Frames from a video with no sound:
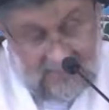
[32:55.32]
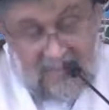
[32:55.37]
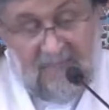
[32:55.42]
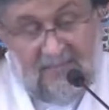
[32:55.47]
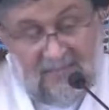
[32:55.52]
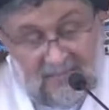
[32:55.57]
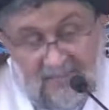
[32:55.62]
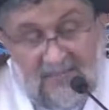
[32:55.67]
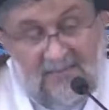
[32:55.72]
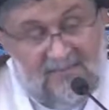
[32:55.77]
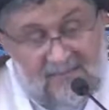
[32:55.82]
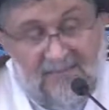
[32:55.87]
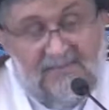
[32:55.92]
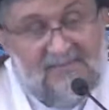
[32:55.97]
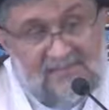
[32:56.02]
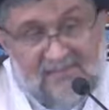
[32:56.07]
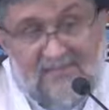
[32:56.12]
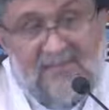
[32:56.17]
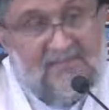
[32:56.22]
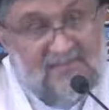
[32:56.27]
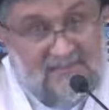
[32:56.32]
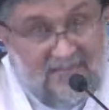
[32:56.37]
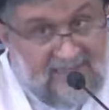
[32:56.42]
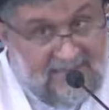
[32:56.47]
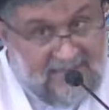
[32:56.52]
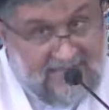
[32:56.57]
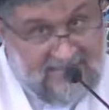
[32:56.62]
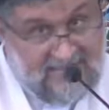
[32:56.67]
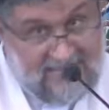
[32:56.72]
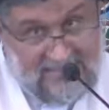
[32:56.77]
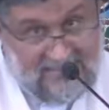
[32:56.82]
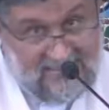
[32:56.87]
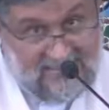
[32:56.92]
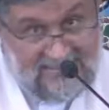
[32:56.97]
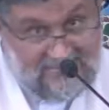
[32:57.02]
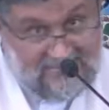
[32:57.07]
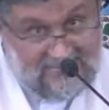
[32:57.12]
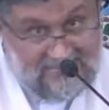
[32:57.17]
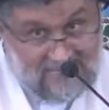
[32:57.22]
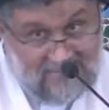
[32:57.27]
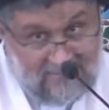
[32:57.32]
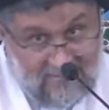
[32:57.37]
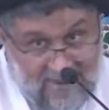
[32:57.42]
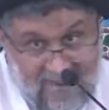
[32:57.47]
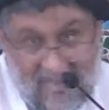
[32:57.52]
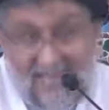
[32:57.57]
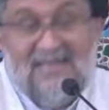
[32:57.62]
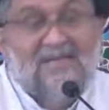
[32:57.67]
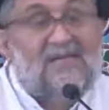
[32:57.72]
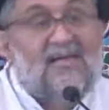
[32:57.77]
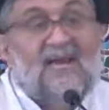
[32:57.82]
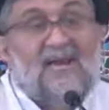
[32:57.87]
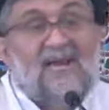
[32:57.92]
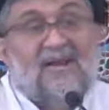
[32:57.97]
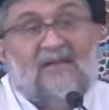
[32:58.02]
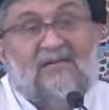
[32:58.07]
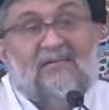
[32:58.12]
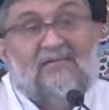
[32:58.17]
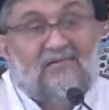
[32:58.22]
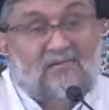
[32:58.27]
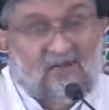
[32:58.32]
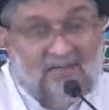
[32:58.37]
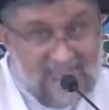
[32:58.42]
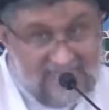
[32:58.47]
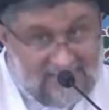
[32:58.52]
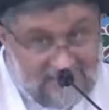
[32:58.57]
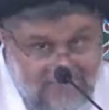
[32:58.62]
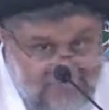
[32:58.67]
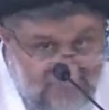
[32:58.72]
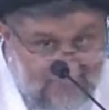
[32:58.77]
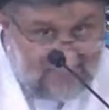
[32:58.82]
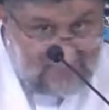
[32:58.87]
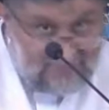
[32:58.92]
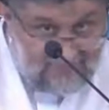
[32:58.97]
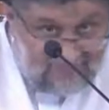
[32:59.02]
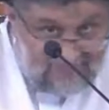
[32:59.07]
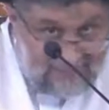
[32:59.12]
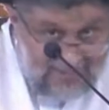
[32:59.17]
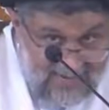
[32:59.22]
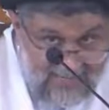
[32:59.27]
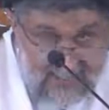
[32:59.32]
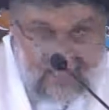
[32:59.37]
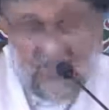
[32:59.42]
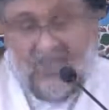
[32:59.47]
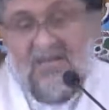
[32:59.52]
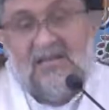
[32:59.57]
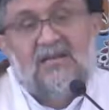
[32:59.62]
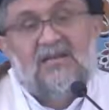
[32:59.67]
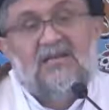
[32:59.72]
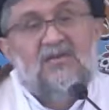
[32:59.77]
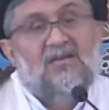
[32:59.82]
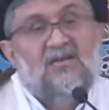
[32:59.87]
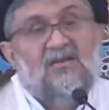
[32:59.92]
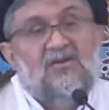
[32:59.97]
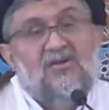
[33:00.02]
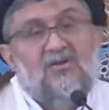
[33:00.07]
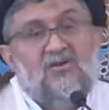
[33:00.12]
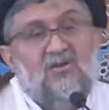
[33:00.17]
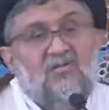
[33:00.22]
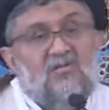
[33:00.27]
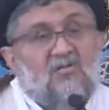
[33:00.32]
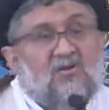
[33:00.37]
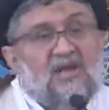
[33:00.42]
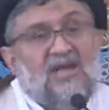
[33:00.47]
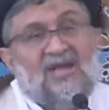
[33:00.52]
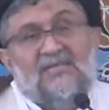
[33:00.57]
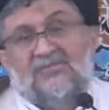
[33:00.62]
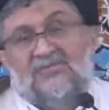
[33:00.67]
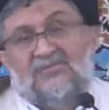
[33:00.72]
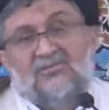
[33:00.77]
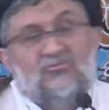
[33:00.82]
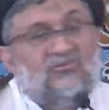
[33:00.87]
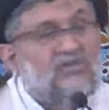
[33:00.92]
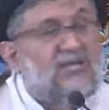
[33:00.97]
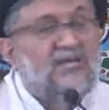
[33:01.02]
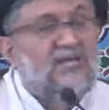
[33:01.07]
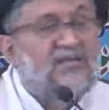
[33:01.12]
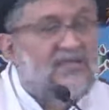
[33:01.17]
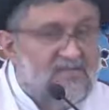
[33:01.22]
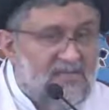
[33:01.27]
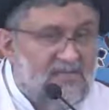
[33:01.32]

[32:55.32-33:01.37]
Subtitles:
This is really just a reminder for us, again a reflection for us to think